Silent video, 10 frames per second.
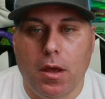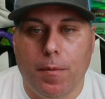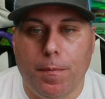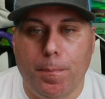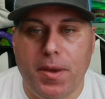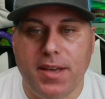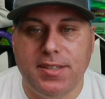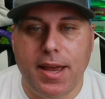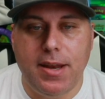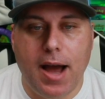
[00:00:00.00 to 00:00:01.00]

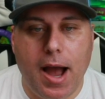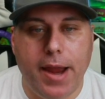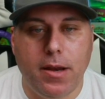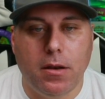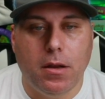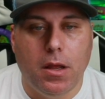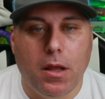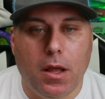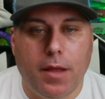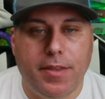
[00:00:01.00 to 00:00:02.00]
PSA 9.
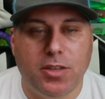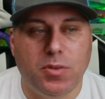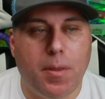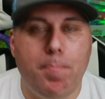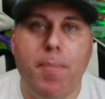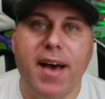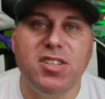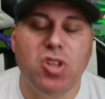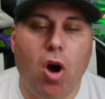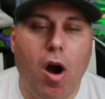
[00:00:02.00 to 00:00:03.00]
This was a
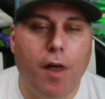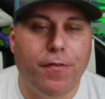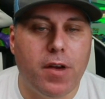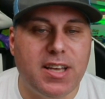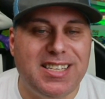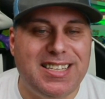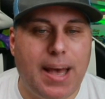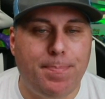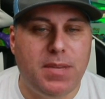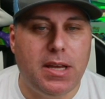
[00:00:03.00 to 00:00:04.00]
best offer
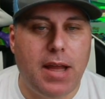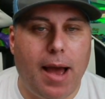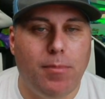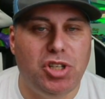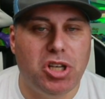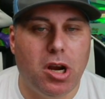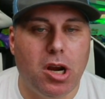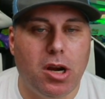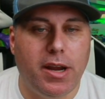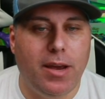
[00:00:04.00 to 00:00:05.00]
accepted. I'm
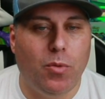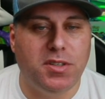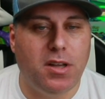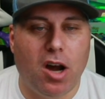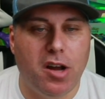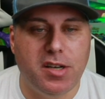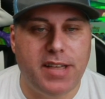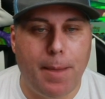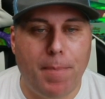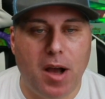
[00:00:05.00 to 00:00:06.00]
sure it wasn't
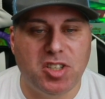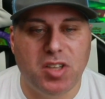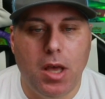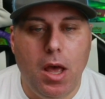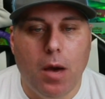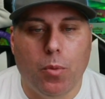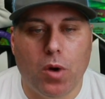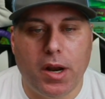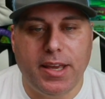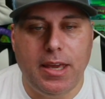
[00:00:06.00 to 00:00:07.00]
$110, but we're
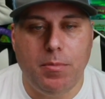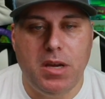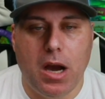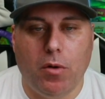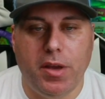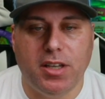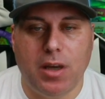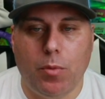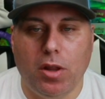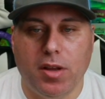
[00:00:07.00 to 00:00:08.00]
going to keep going because I'm
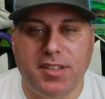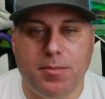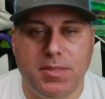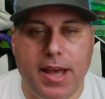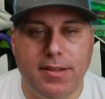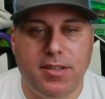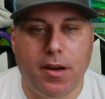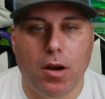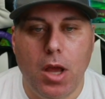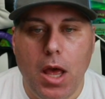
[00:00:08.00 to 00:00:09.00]
going to look at some 10s
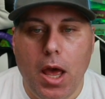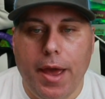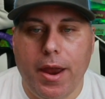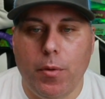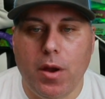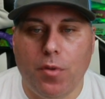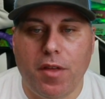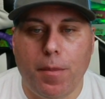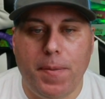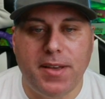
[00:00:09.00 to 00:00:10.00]
here. Here we go,
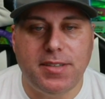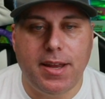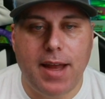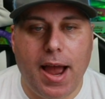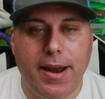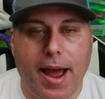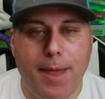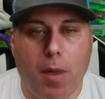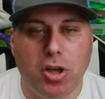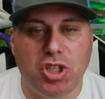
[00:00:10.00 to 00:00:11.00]
another PSA 9 on
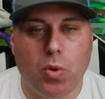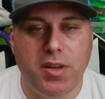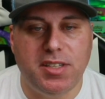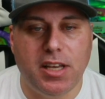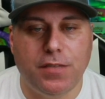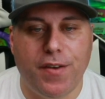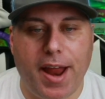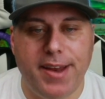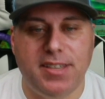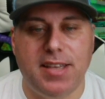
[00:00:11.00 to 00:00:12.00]
March 26th for
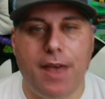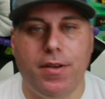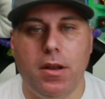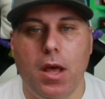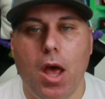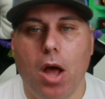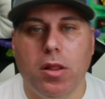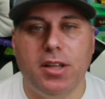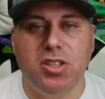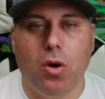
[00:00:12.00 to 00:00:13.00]
$97.
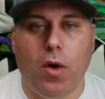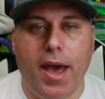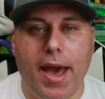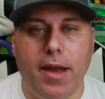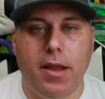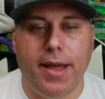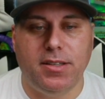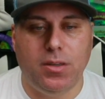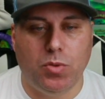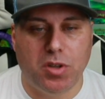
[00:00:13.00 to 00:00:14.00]
Let's go ahead and
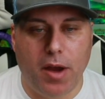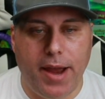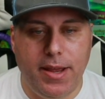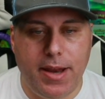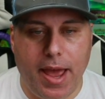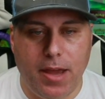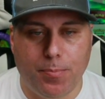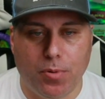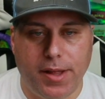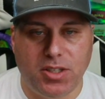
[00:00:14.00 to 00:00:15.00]
see, was there any in
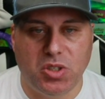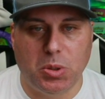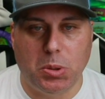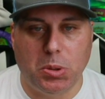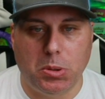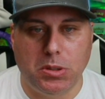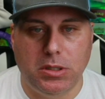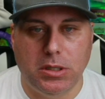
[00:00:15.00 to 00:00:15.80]
April that sold?